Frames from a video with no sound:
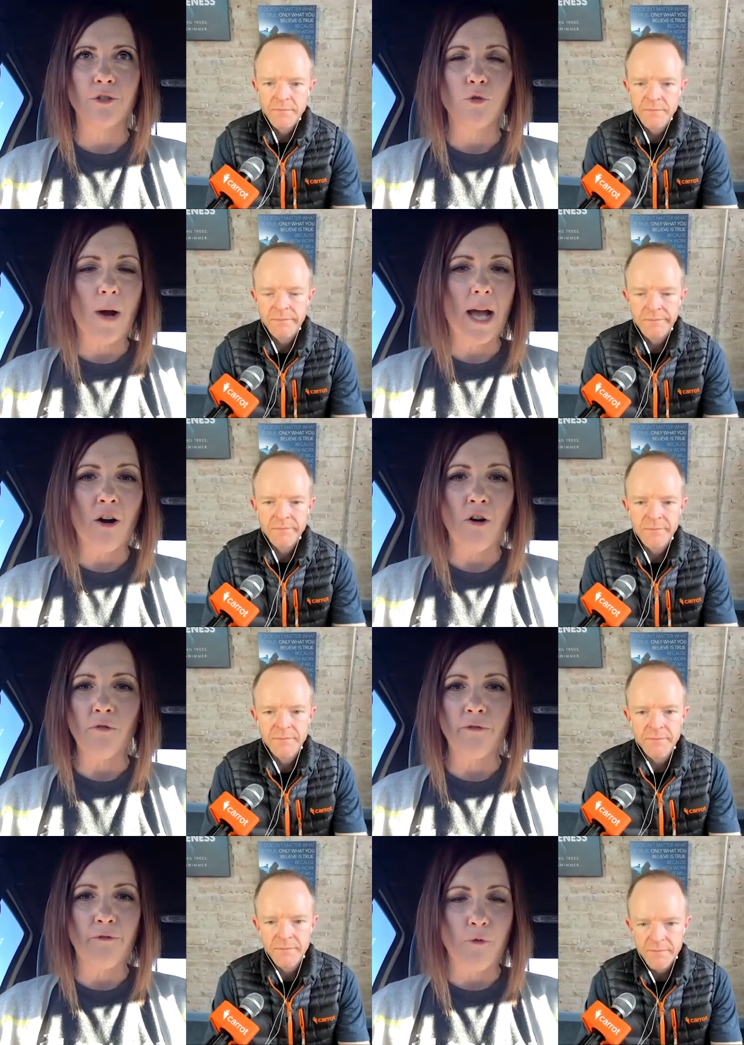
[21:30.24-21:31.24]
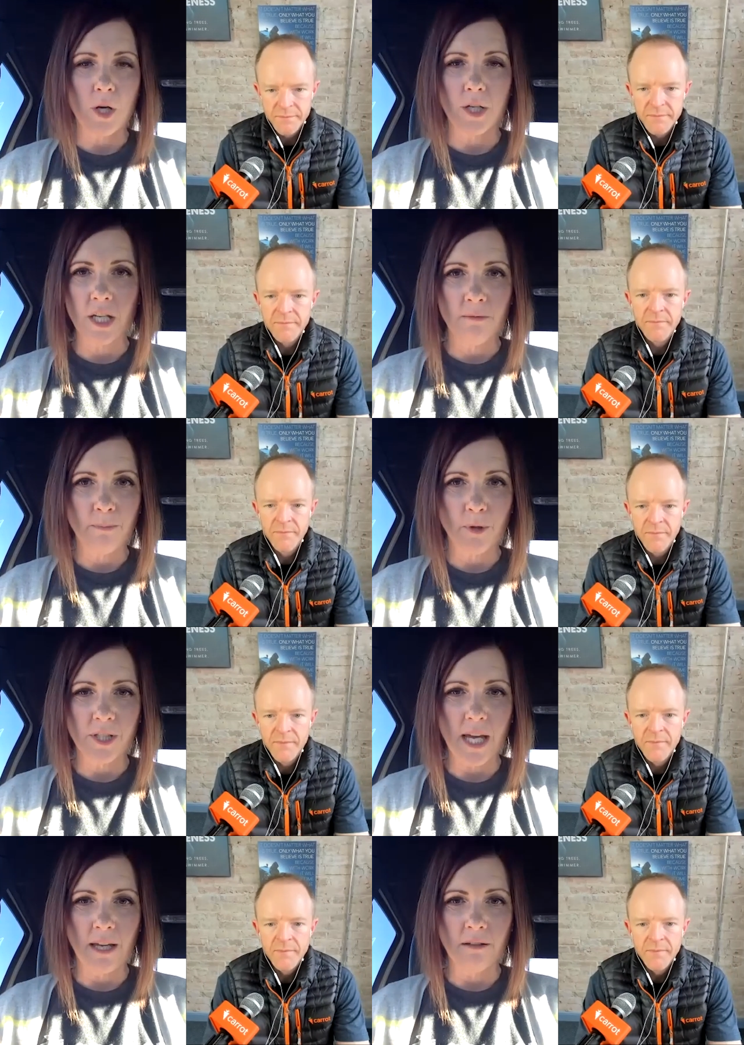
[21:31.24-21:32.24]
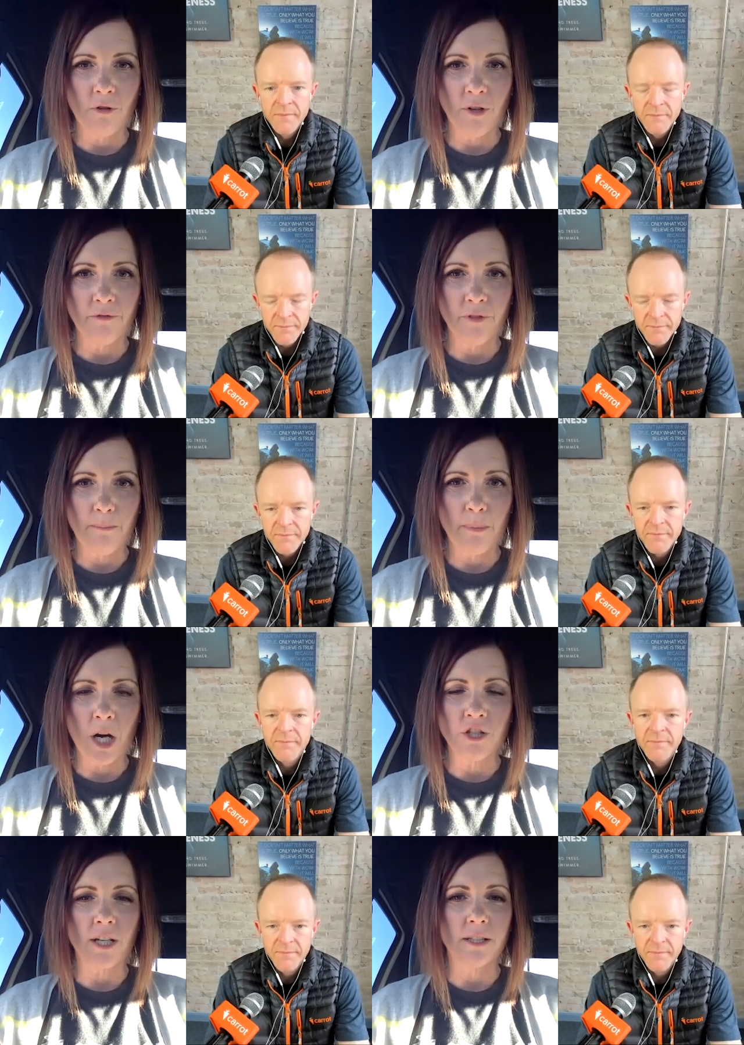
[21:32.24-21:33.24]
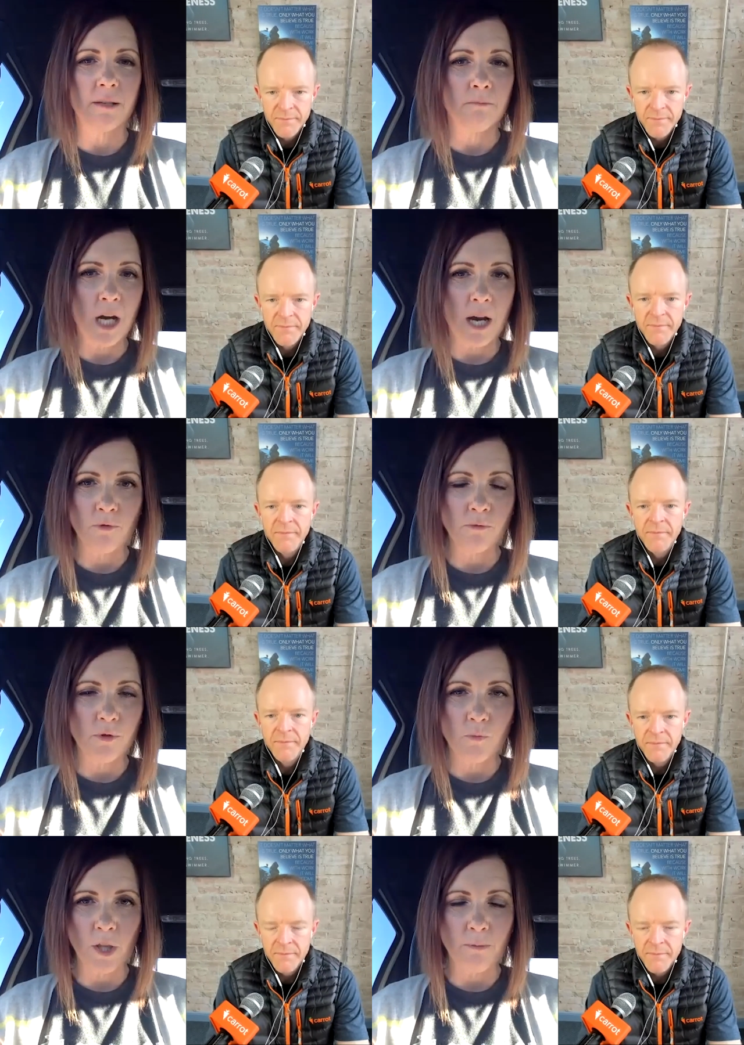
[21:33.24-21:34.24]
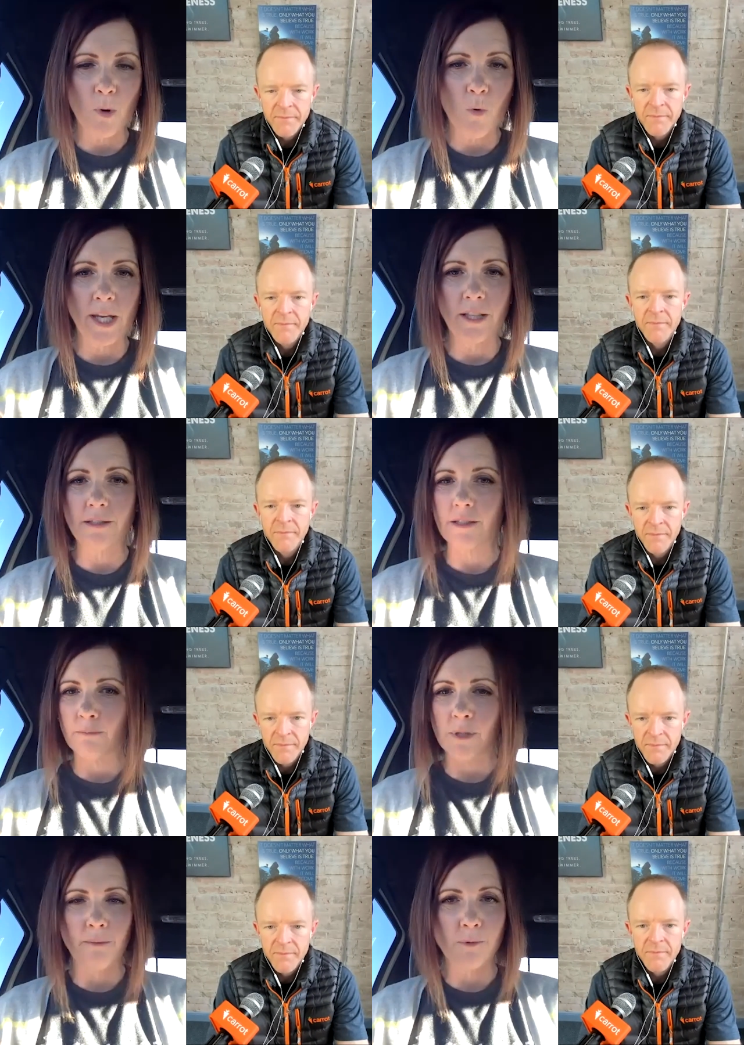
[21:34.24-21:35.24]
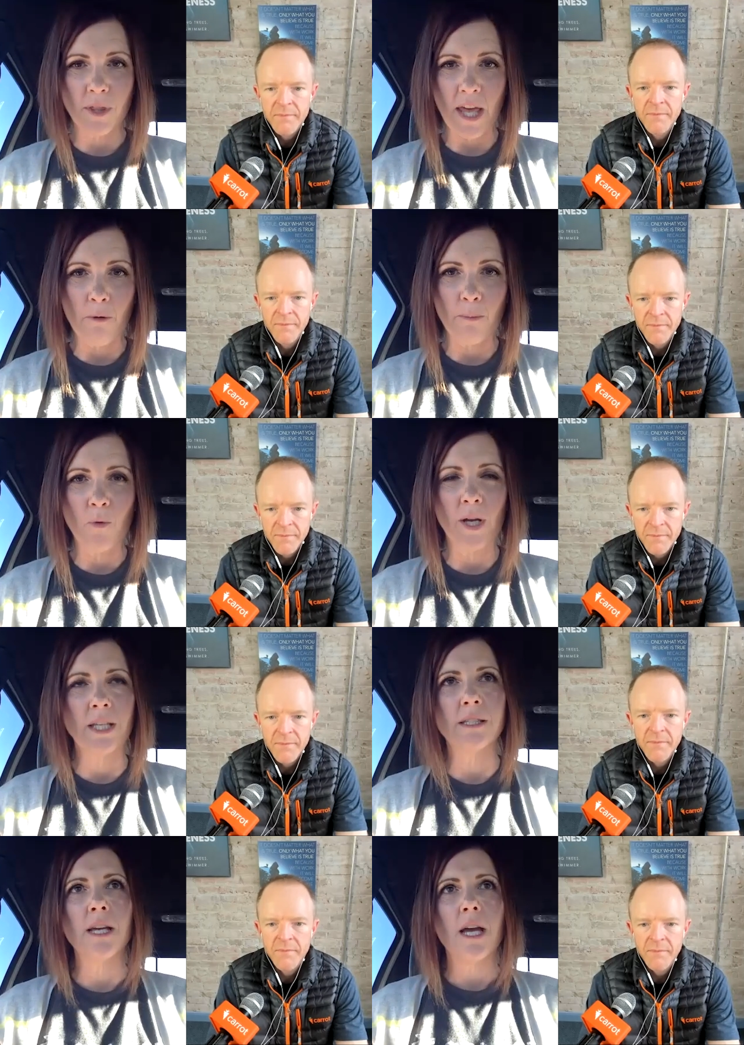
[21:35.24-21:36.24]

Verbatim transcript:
Speaker 1: 12, 14% on a flip project, sometimes with points, sometimes without points.